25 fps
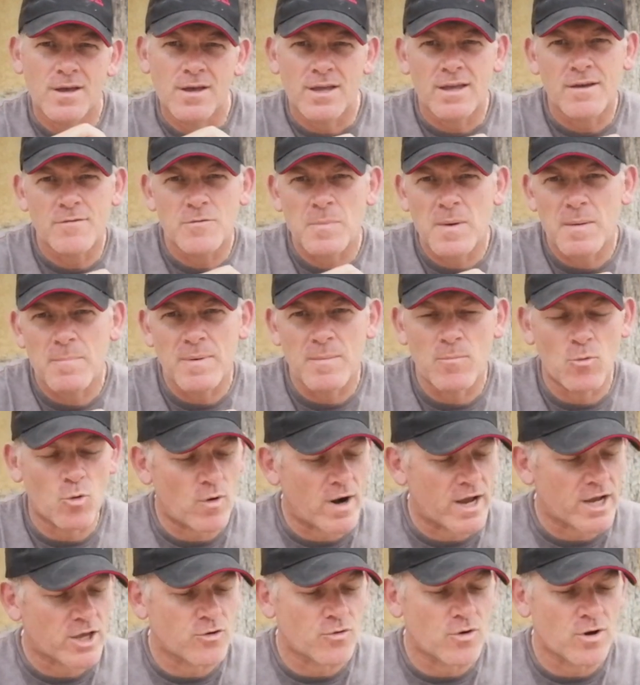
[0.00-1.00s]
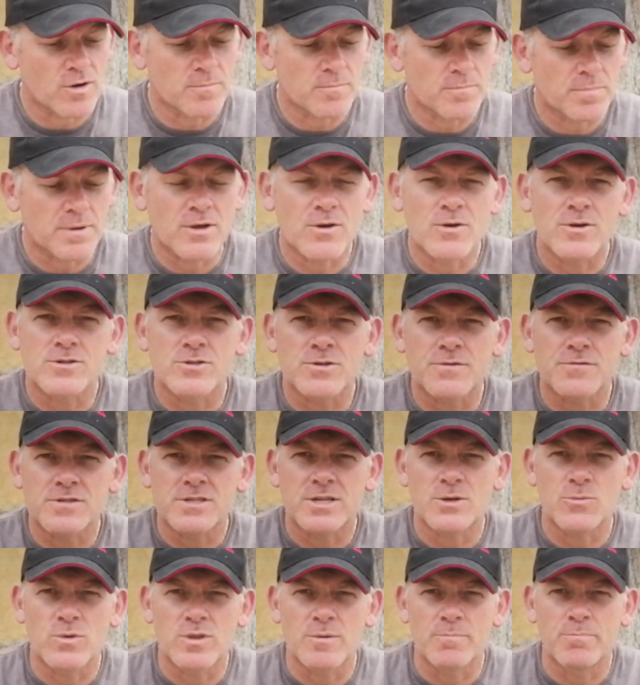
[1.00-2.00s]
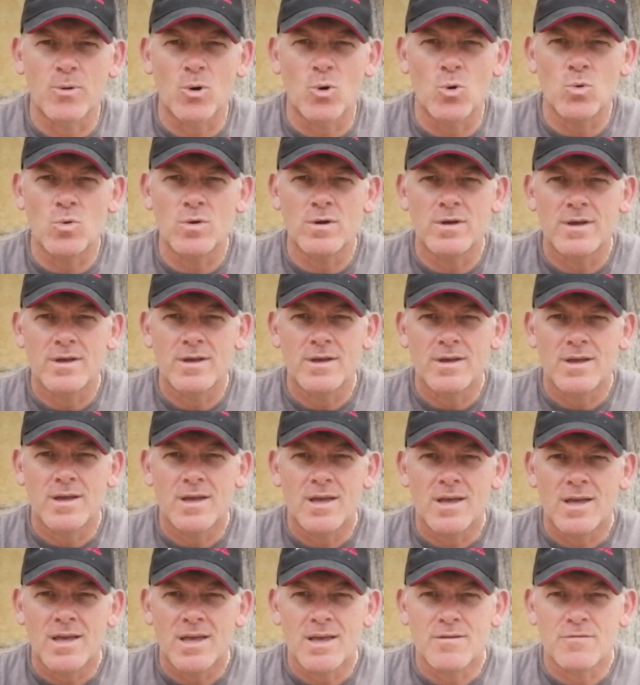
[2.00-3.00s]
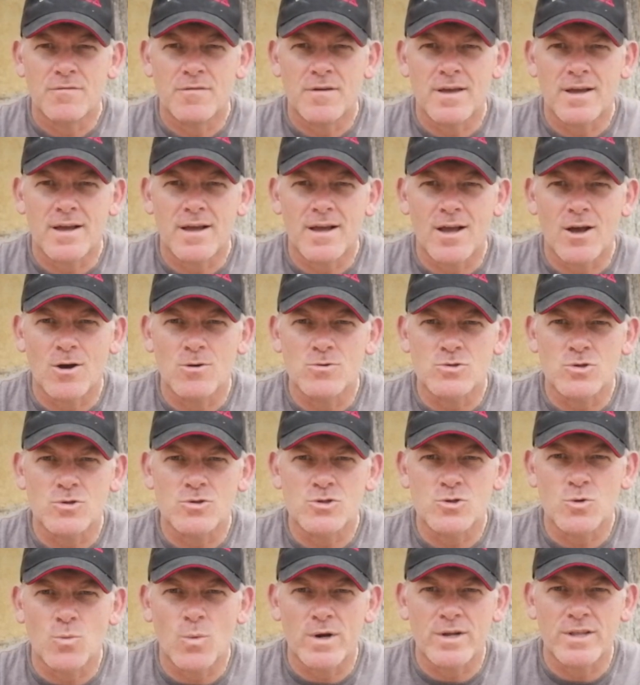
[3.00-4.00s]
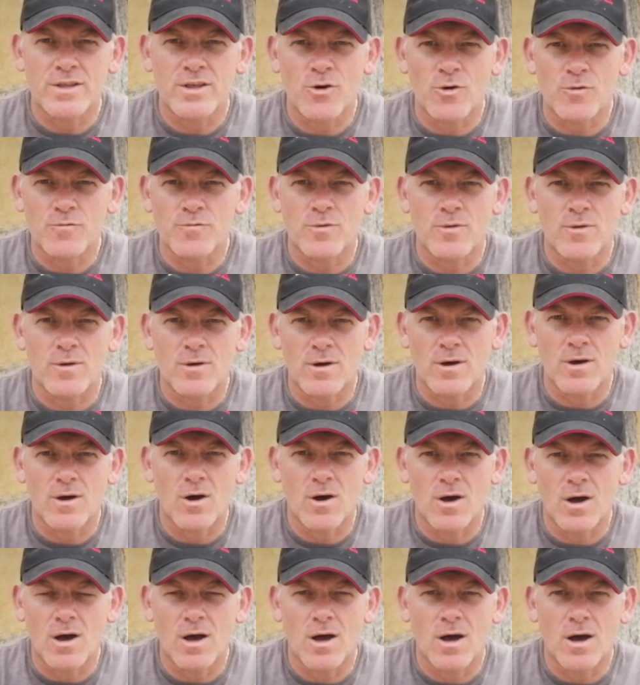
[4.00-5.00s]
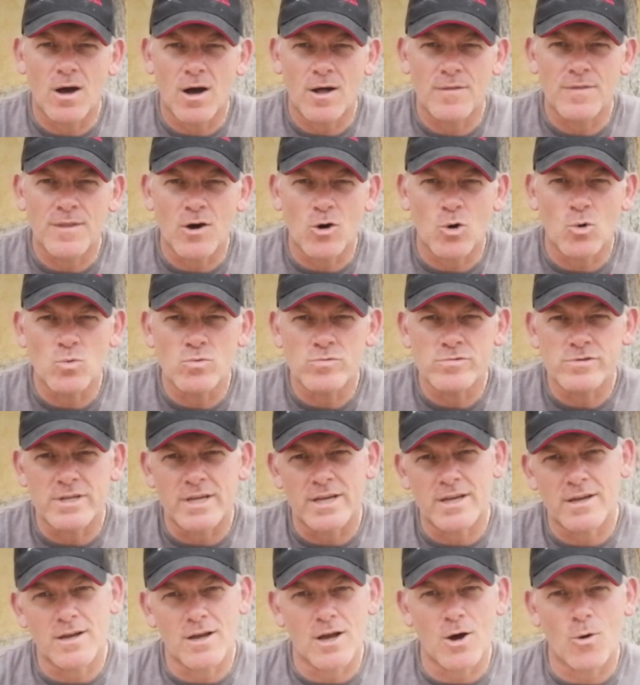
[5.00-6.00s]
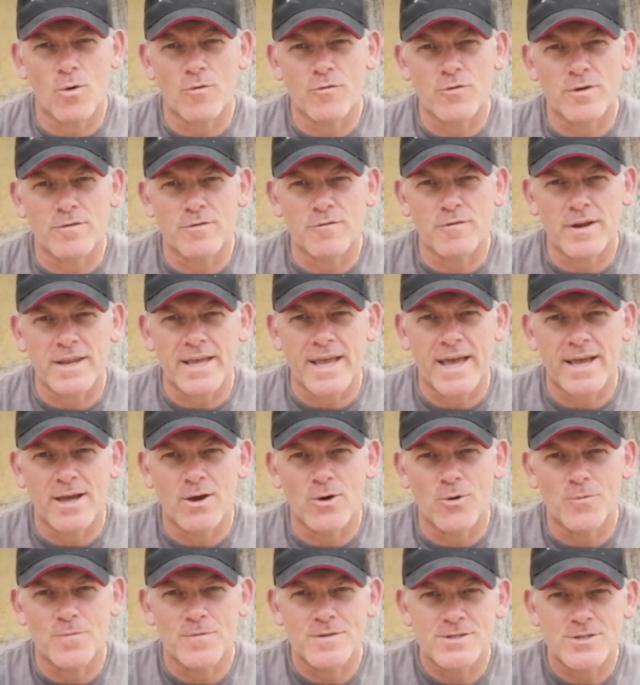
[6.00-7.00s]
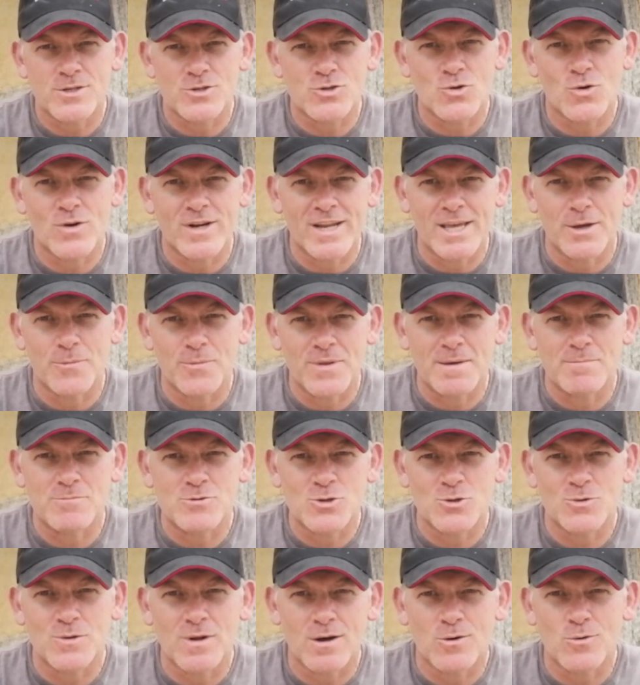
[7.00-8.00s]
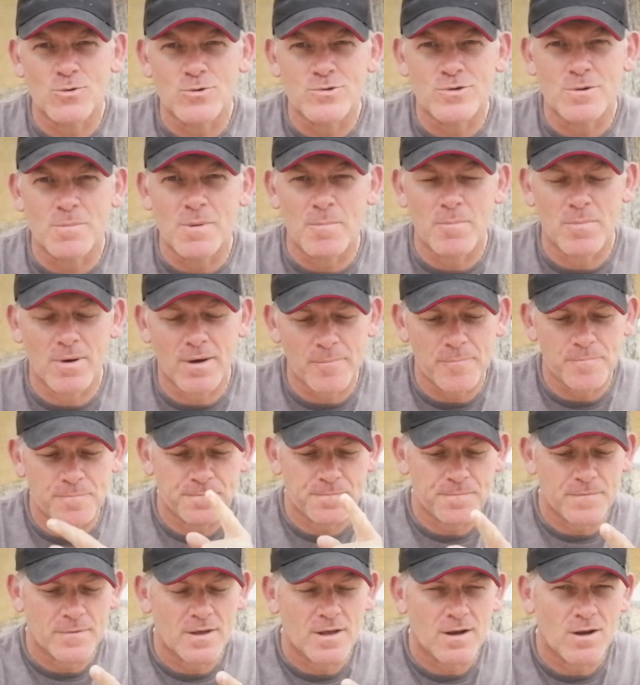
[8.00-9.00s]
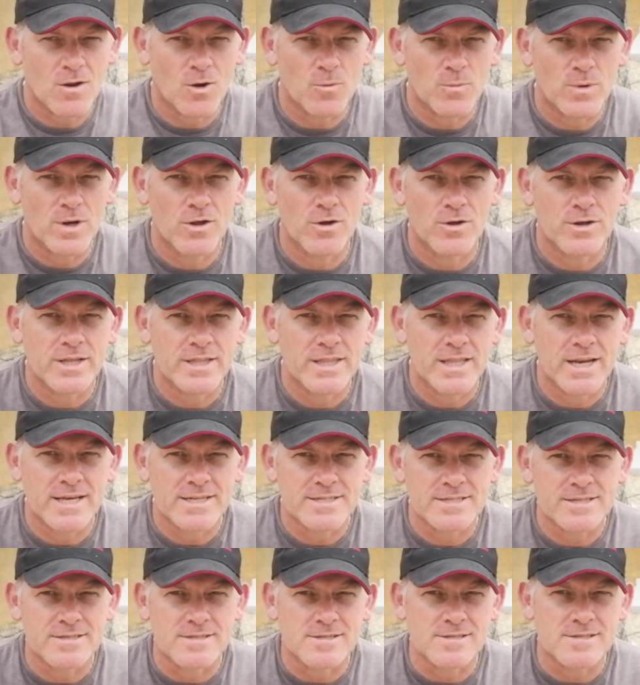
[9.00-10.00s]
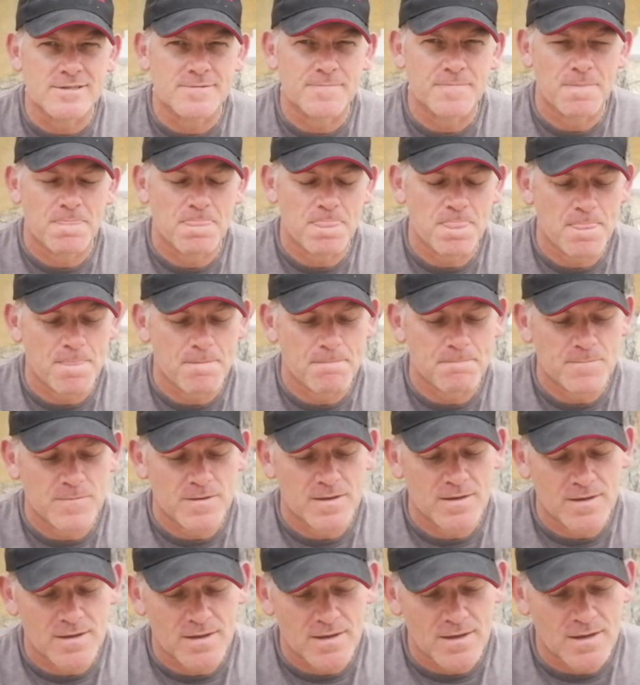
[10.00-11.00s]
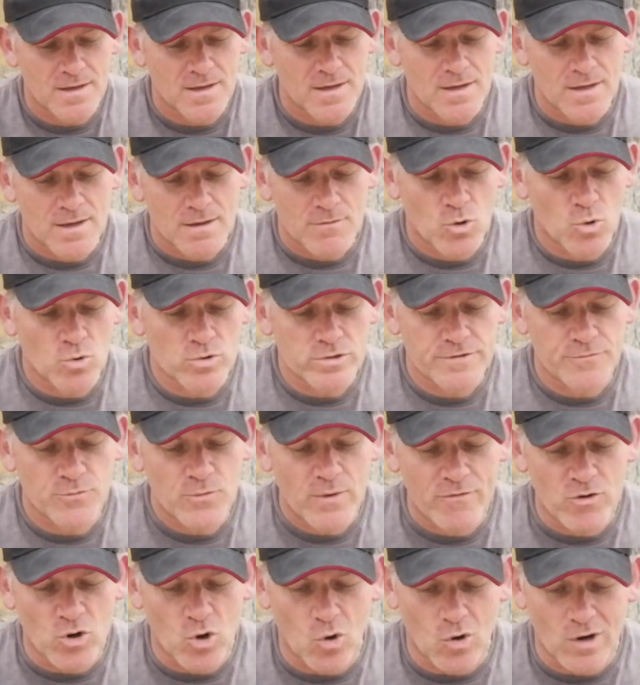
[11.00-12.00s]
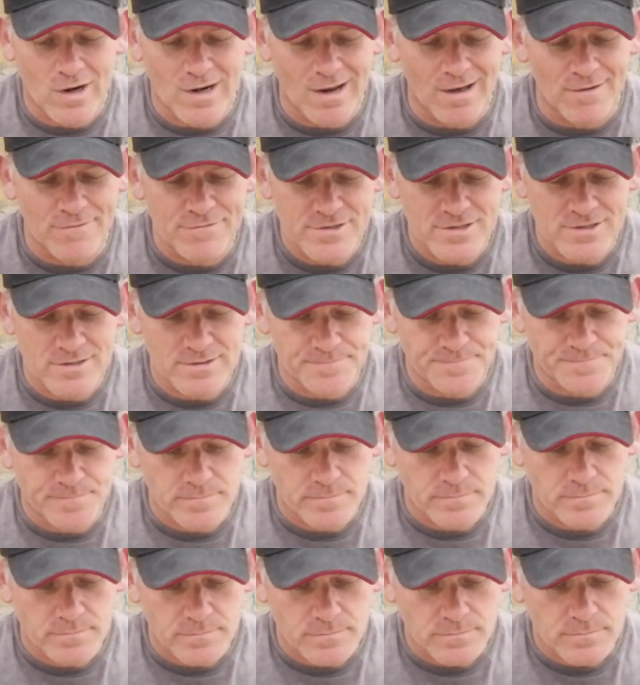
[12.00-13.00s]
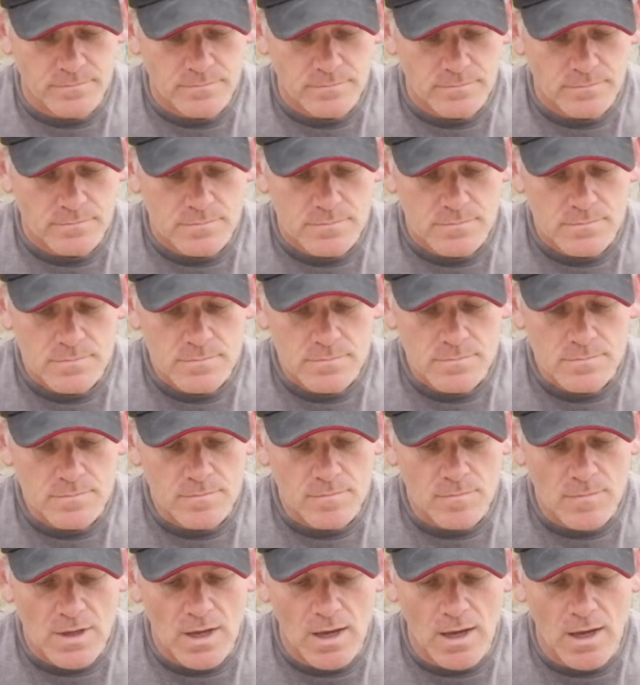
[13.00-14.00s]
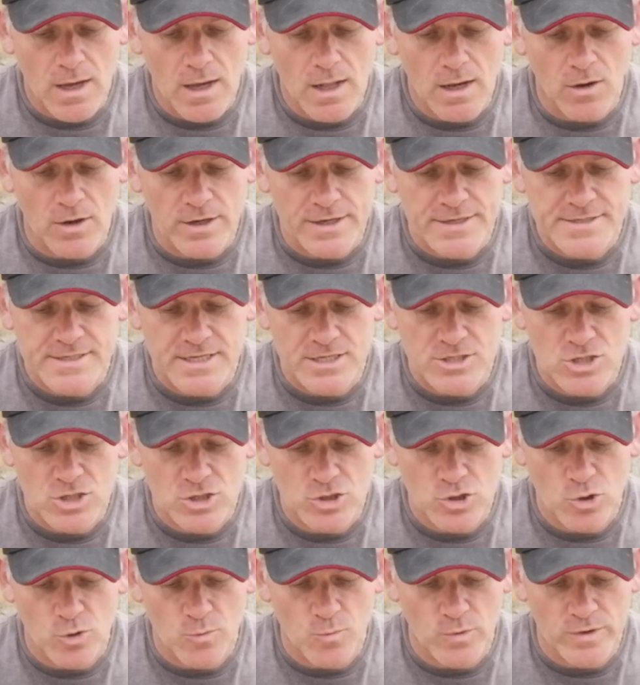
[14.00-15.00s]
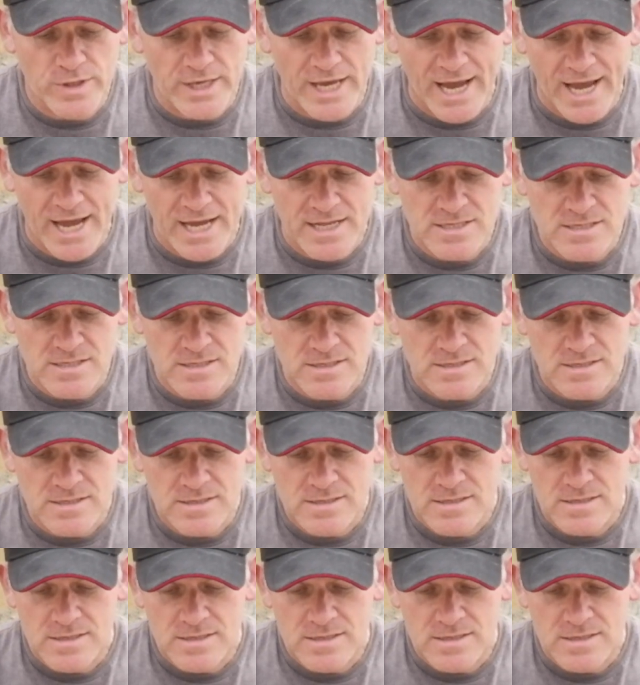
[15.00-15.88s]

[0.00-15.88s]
You have to be a bit more accurate because obviously with the ball, if it goes onto one of the knuckles, it can go off on a funny angle. So trying to hit with them two knuckles, remember, like we learned in the lessons. Of course, if you haven't got gloves, like I said, you can do them with your hands.